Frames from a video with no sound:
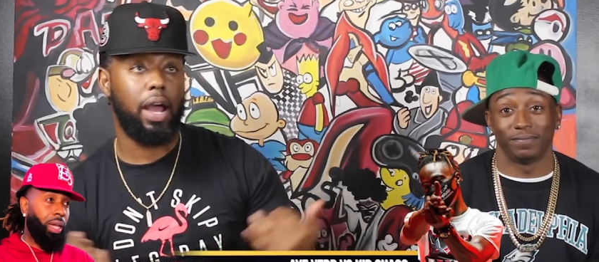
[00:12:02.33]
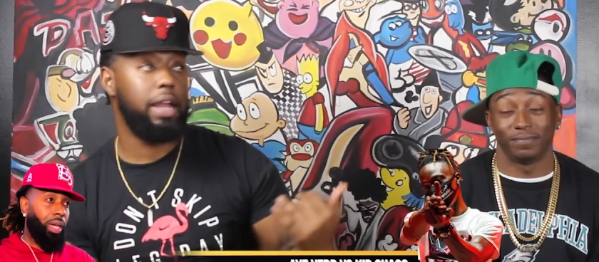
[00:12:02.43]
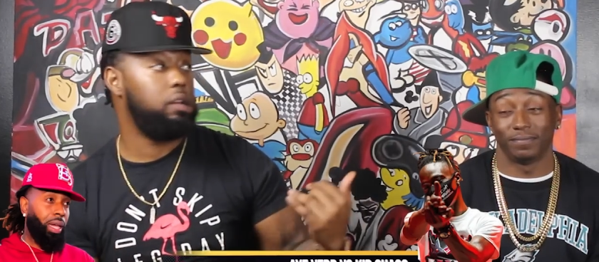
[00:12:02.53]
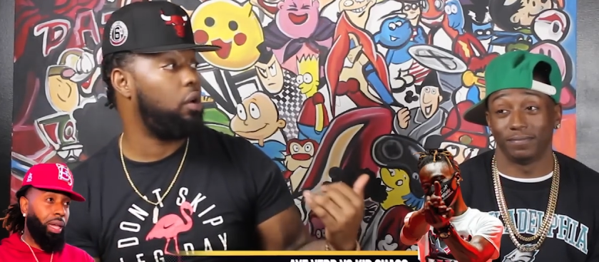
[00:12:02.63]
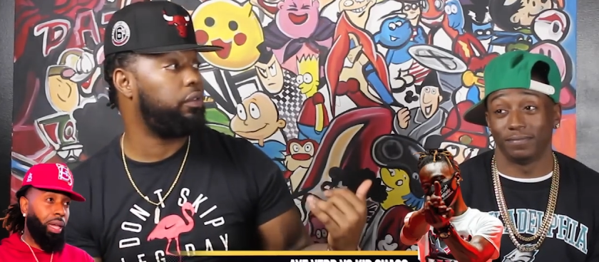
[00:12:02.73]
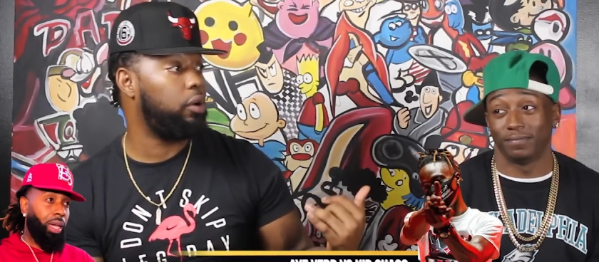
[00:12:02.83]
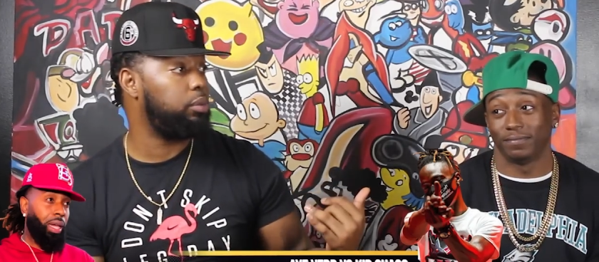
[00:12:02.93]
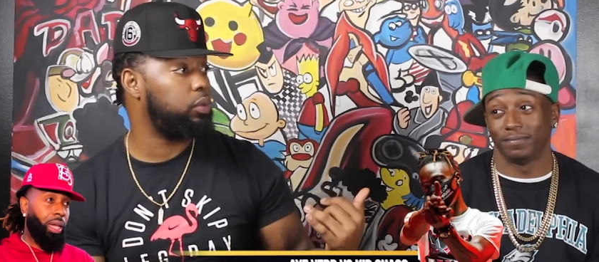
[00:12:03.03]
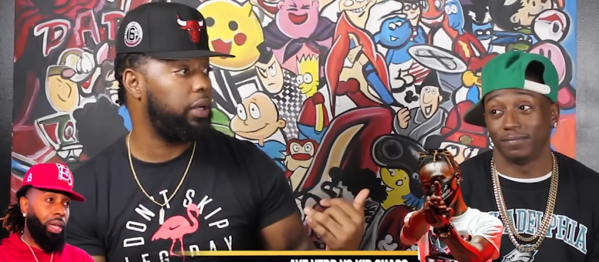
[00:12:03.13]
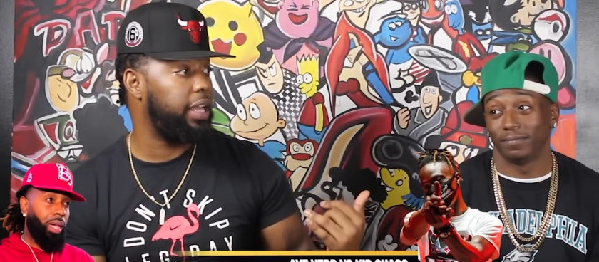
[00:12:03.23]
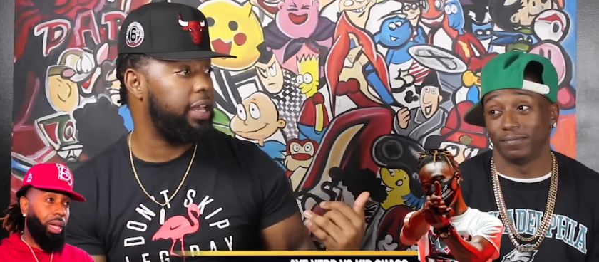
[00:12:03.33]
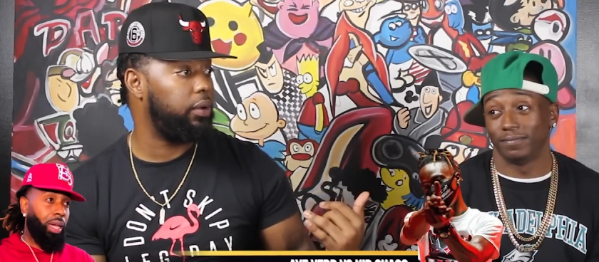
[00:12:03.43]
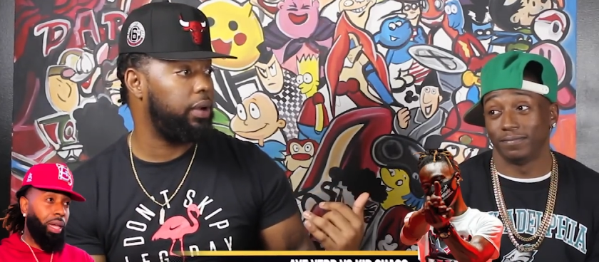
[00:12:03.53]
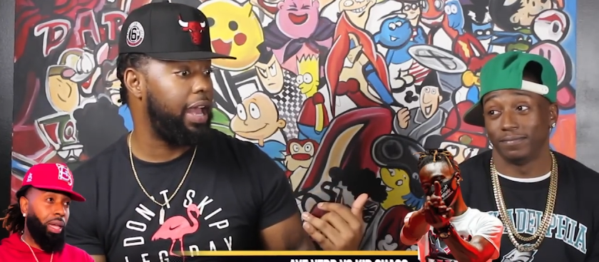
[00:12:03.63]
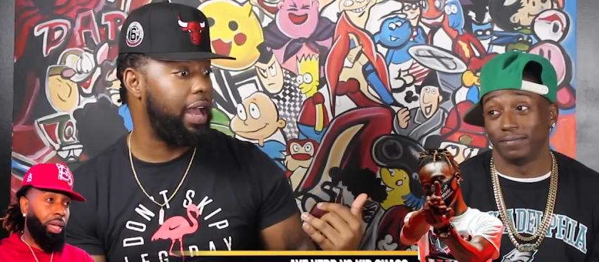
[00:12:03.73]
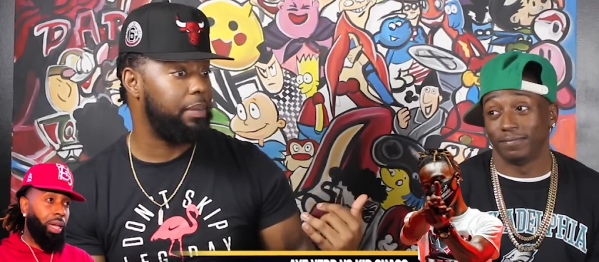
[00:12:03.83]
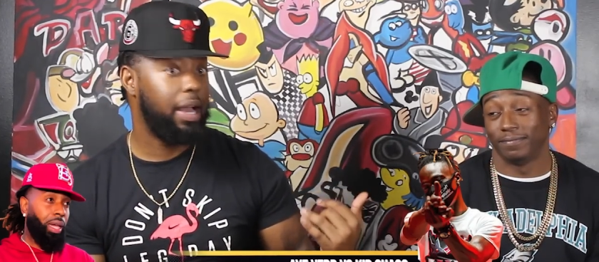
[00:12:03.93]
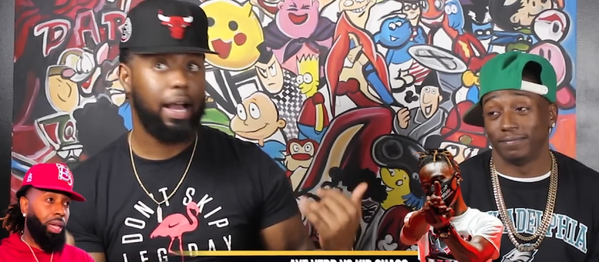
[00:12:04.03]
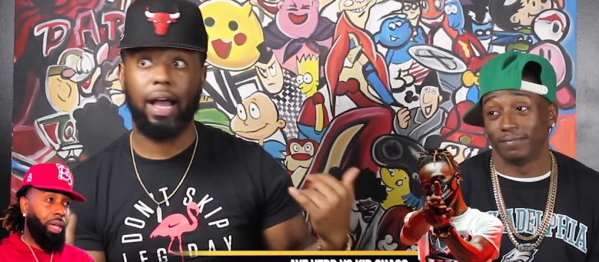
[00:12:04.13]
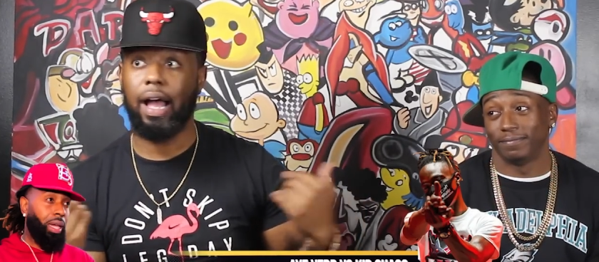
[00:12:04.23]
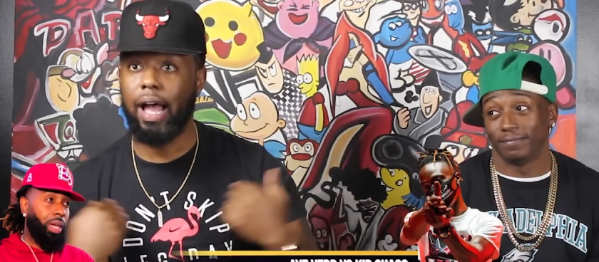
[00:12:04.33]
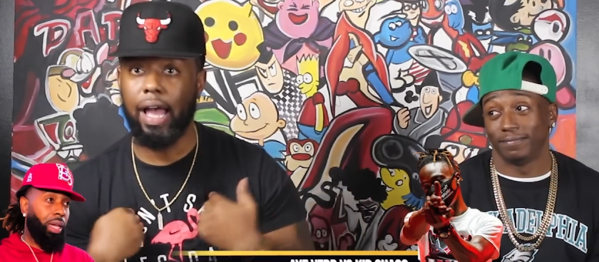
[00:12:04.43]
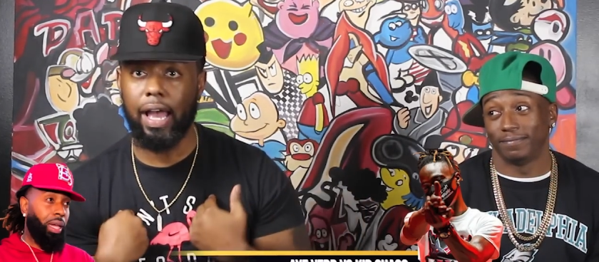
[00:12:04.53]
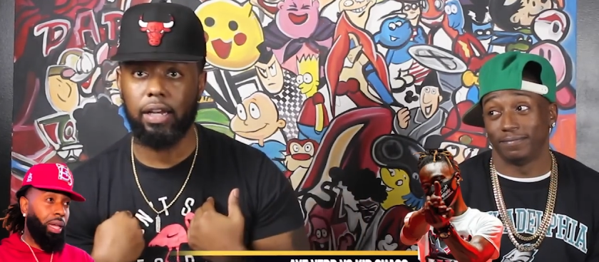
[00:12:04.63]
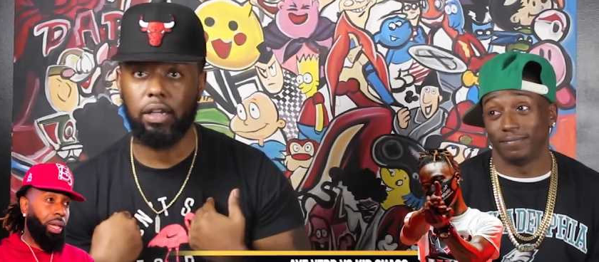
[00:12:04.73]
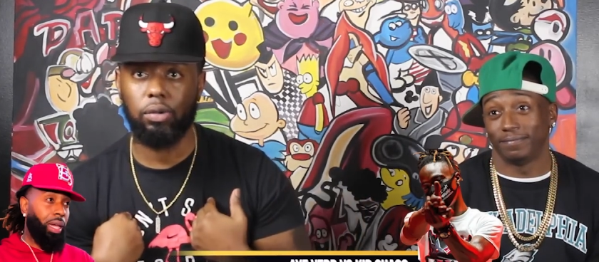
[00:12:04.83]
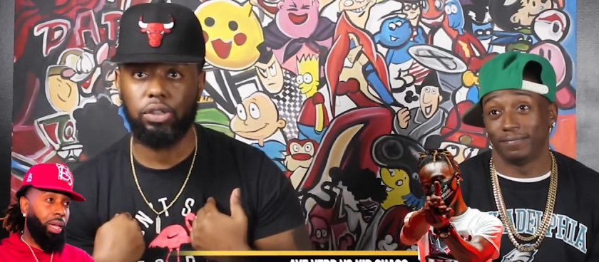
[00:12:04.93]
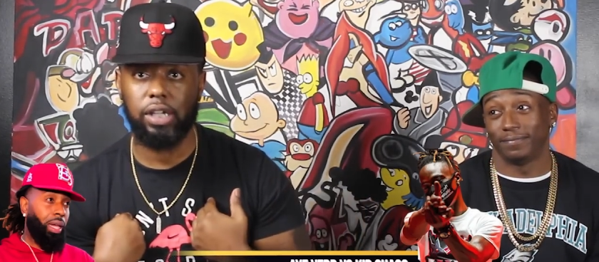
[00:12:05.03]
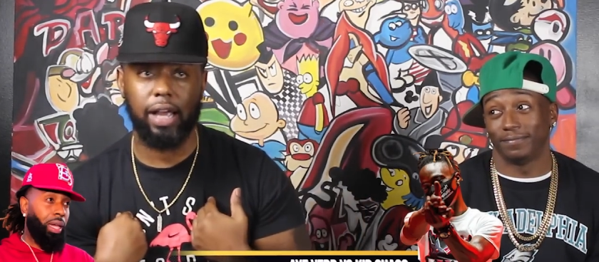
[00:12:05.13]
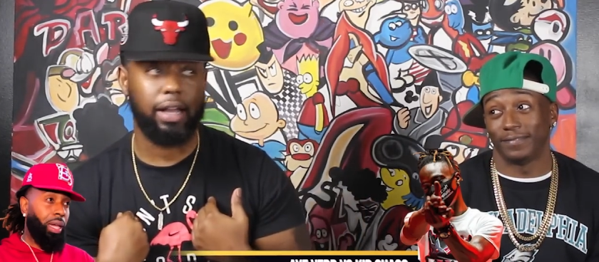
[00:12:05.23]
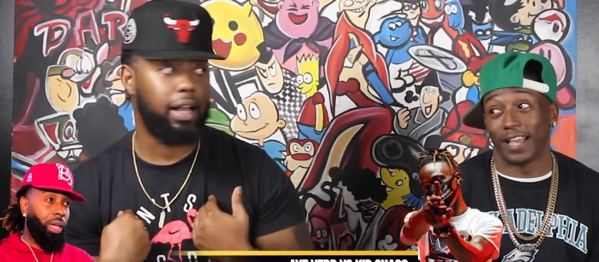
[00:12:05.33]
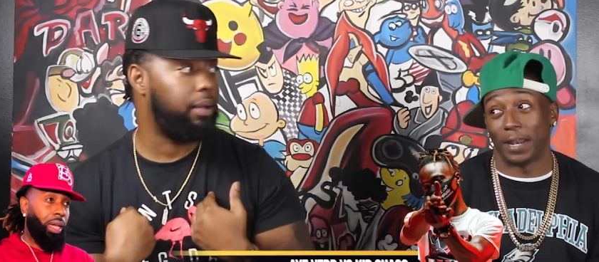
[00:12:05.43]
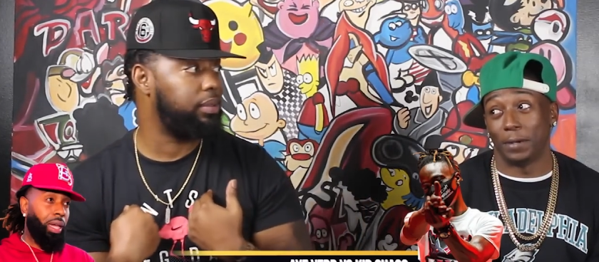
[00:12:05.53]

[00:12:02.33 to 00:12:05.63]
Speaker 1: I ain't know Verb was one of eight on the app. I had to go check.